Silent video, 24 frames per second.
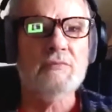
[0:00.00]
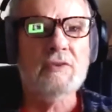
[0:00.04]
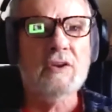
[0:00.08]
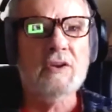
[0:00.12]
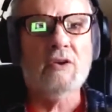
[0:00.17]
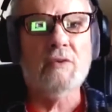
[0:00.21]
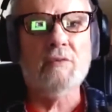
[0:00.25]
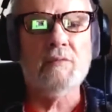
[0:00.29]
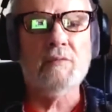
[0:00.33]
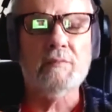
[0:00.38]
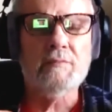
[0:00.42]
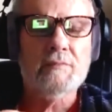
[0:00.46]
you
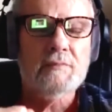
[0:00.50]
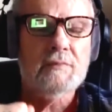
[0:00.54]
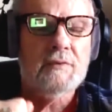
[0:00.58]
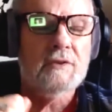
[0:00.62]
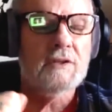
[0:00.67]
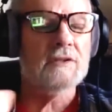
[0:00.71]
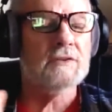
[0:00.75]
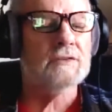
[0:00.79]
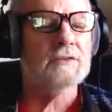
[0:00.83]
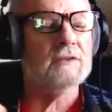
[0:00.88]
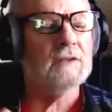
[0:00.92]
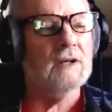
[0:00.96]
know,
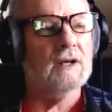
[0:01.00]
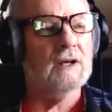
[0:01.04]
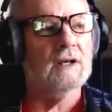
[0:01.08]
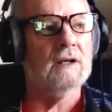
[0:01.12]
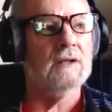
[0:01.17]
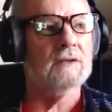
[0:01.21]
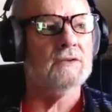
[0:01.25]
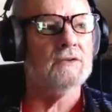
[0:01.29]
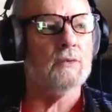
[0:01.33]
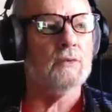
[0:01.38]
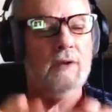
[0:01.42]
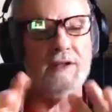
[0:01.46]
just kind
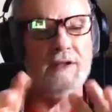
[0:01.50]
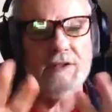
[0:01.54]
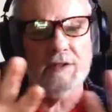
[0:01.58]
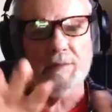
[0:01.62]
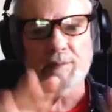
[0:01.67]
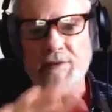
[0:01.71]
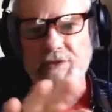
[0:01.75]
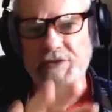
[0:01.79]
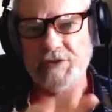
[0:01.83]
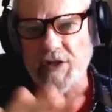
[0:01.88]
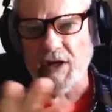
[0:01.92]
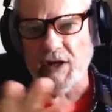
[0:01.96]
of tweaked
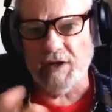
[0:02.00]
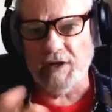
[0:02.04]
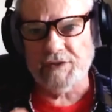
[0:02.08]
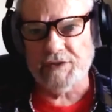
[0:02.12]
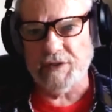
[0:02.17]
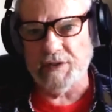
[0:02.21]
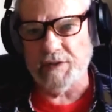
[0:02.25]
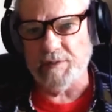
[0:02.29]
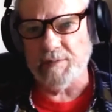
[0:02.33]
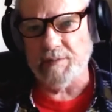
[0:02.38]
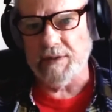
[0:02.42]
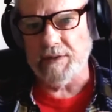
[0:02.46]
it, massaged
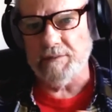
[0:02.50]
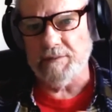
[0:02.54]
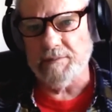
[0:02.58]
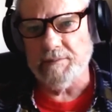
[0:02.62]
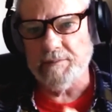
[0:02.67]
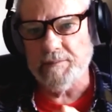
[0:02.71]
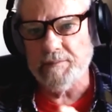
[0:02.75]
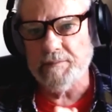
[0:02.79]
it a bit,